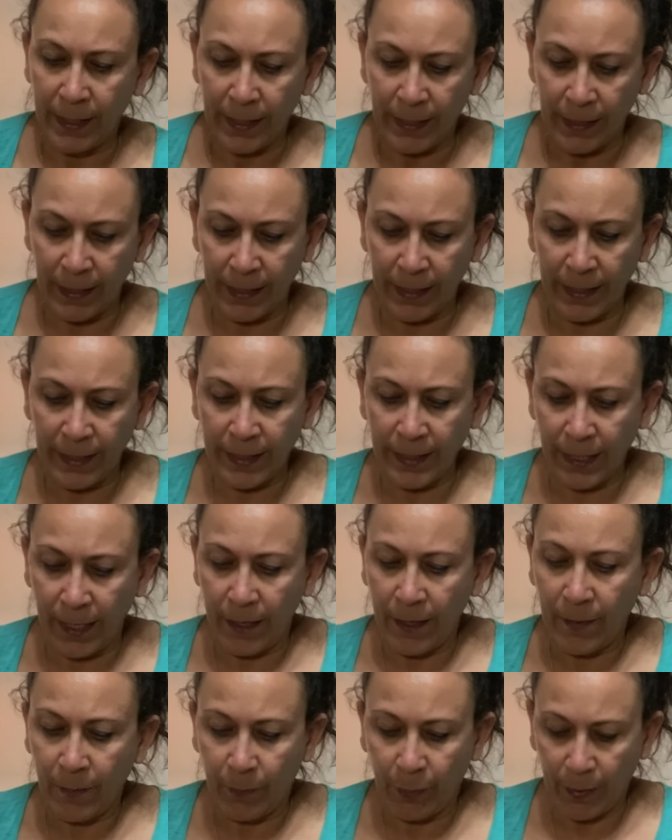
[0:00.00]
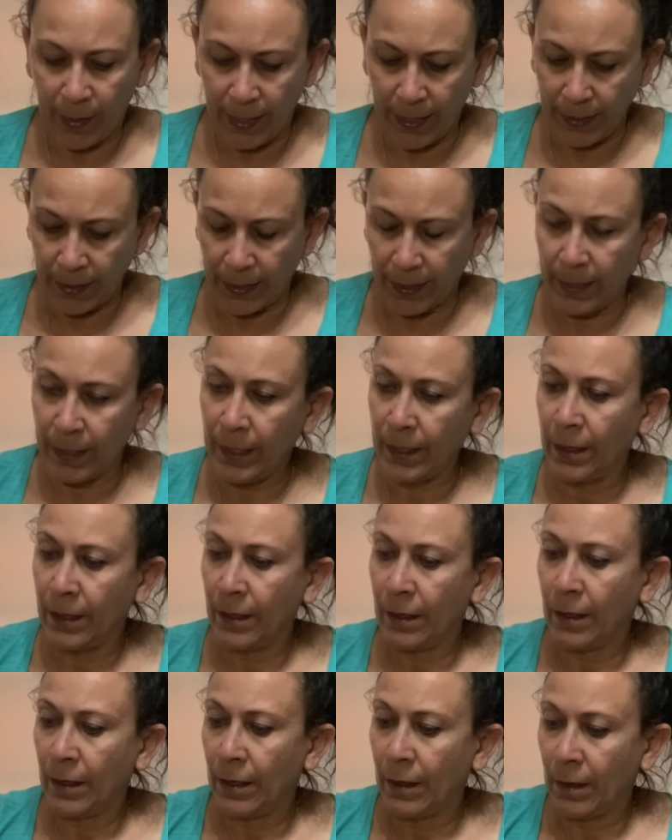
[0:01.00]
It is unbranded,
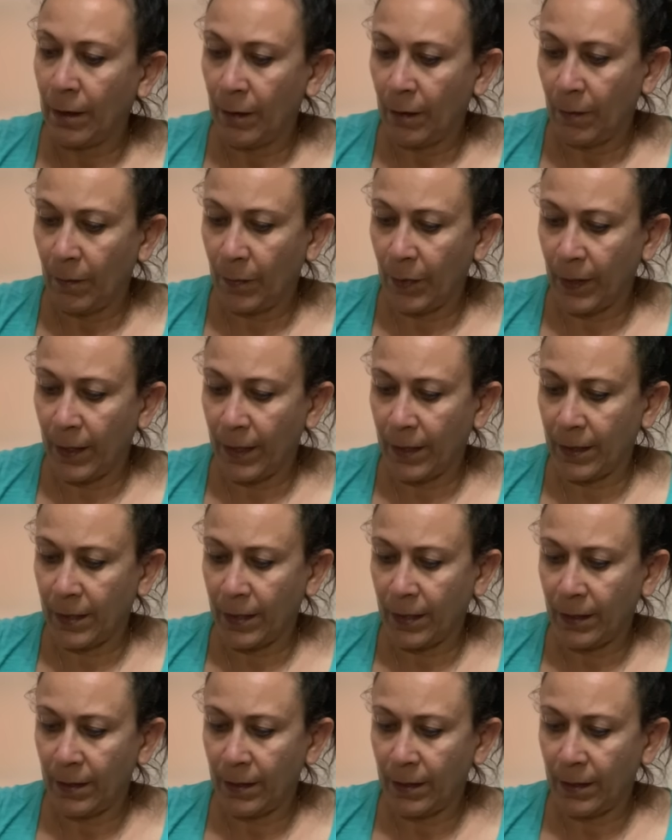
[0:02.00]
but